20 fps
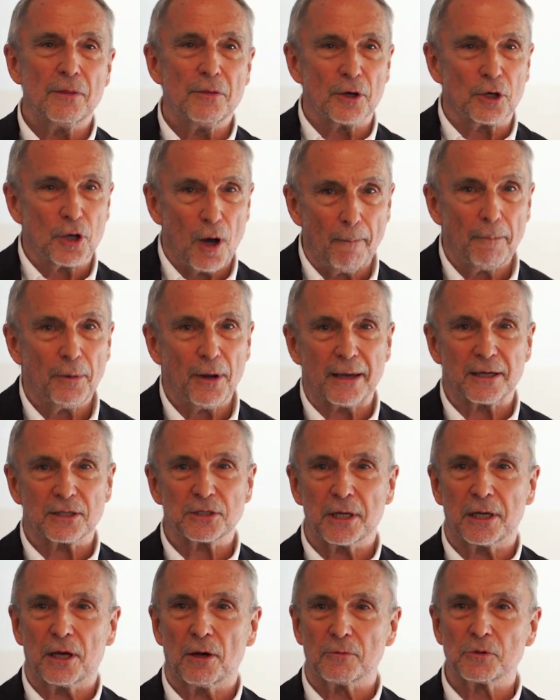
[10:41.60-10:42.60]
The
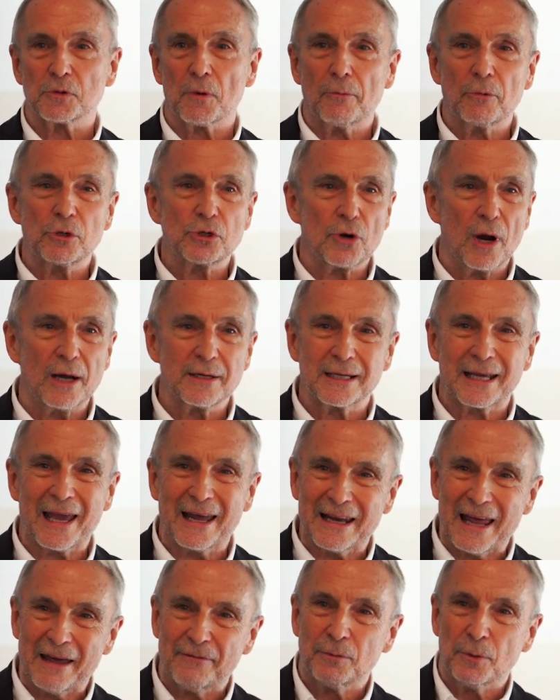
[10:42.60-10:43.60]
complexity comes when we try to
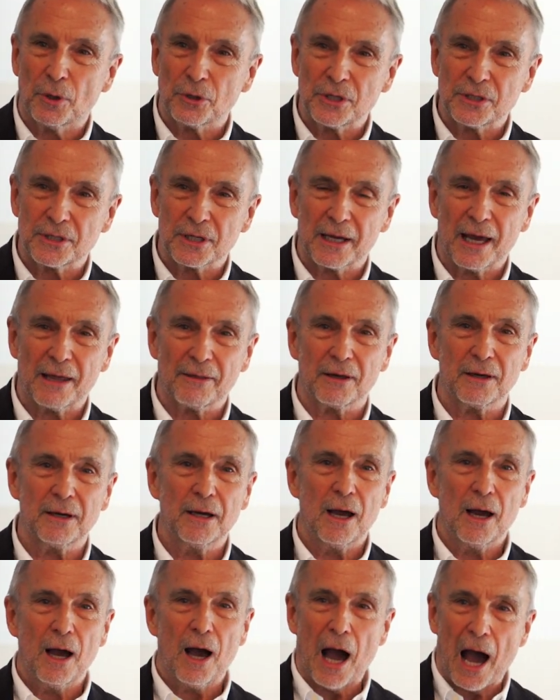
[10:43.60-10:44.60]
get everybody together
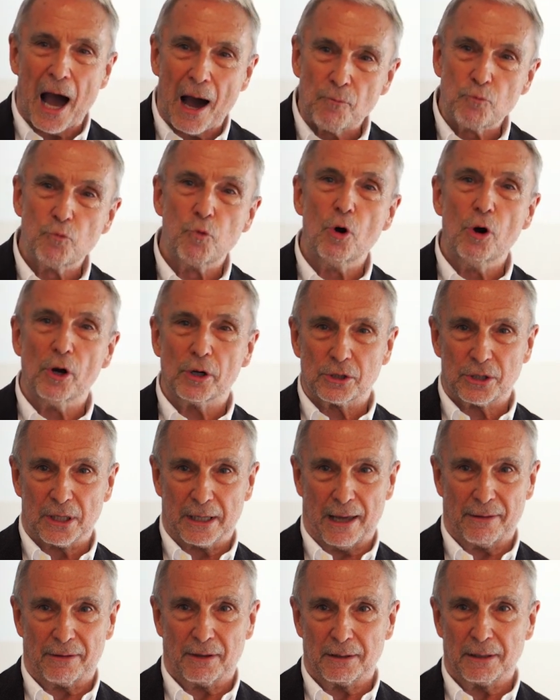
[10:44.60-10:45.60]
and work
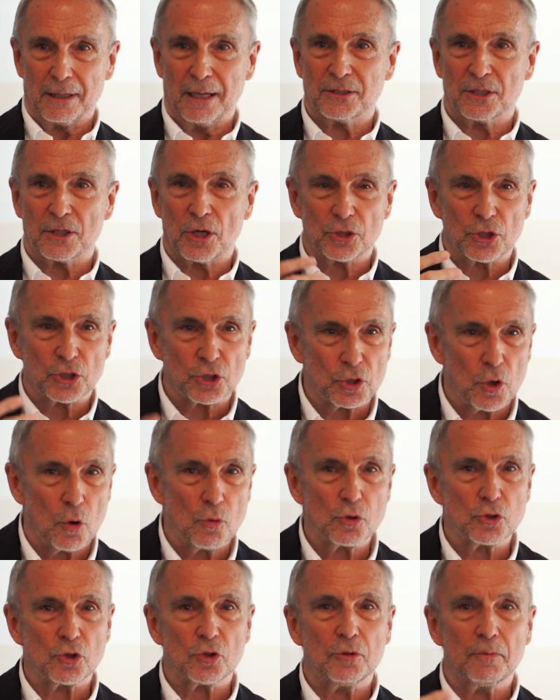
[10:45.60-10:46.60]
together. It's a
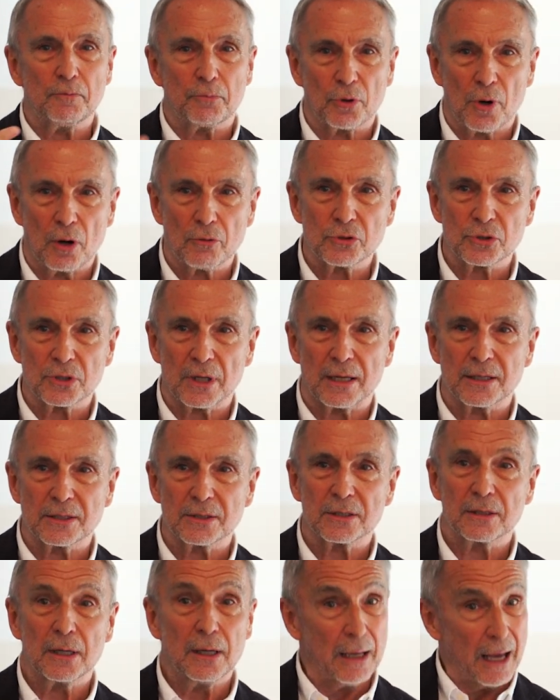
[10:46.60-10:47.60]
social
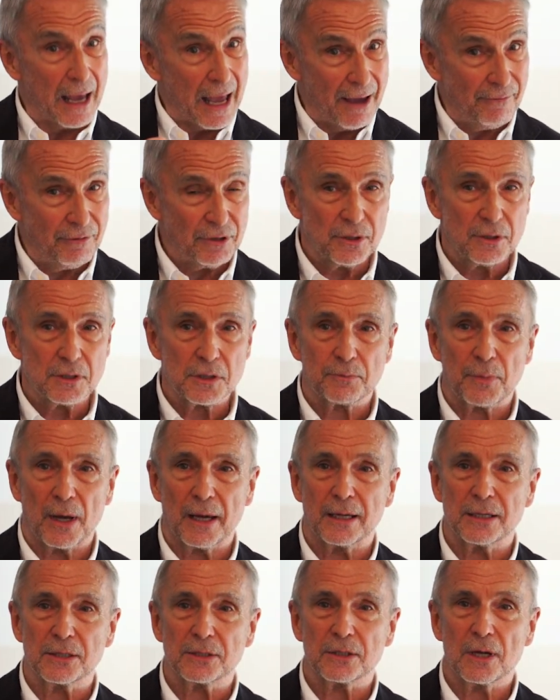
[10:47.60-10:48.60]
process,
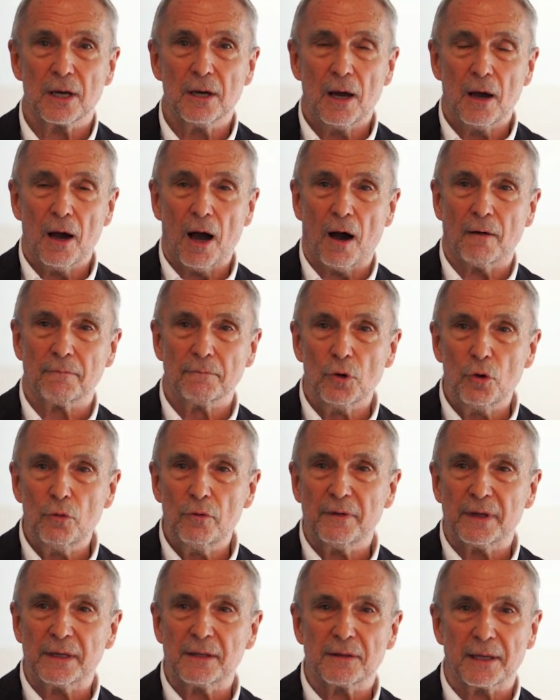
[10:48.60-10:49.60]
evidence-based, of
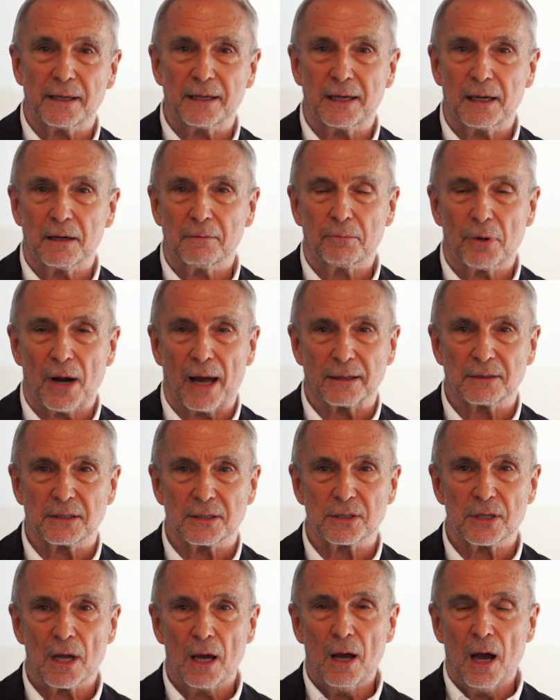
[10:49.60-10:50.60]
moving, thinking and
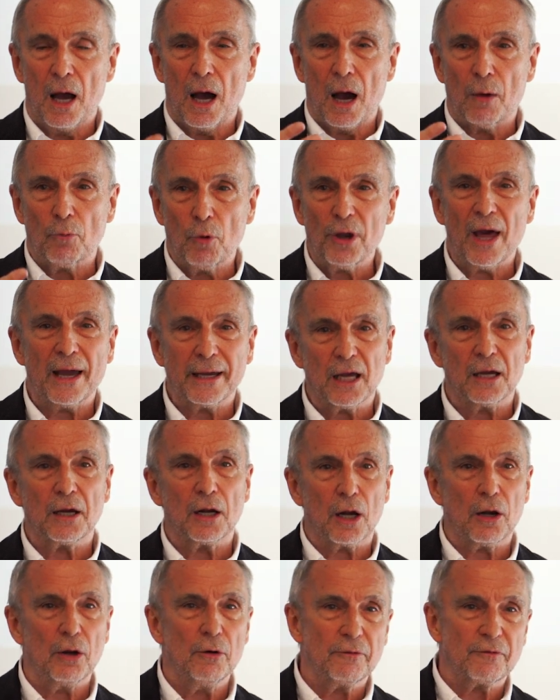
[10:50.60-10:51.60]
practice. And what I
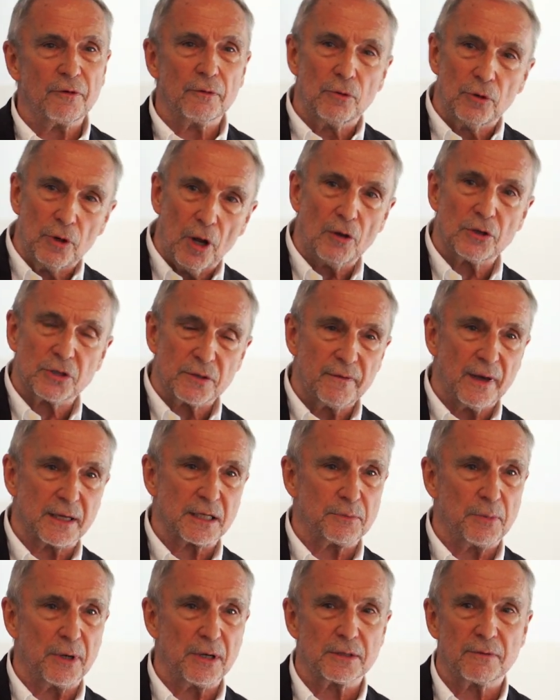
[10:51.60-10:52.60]
conclude from lots of
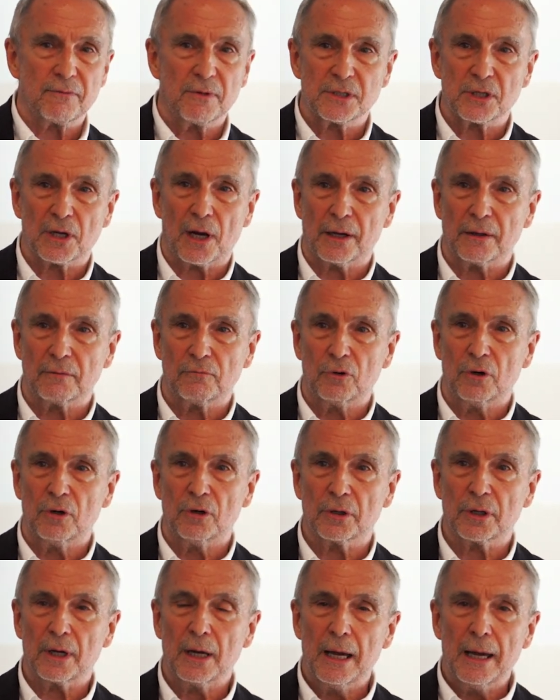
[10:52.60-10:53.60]
experience of this kind of
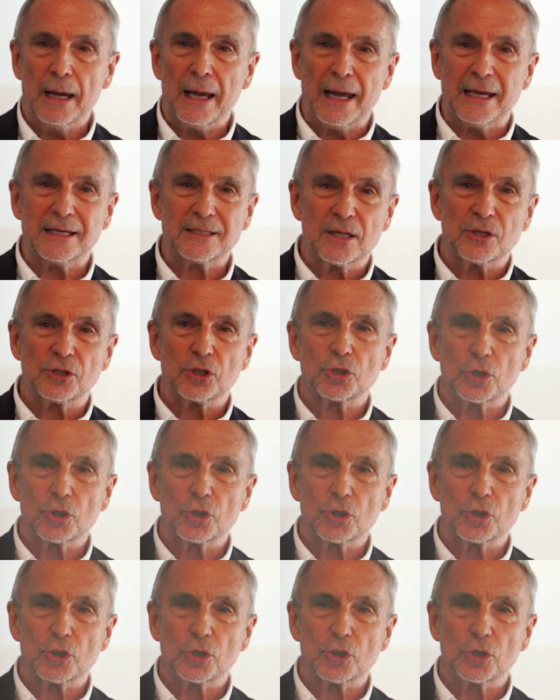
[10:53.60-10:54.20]
work is that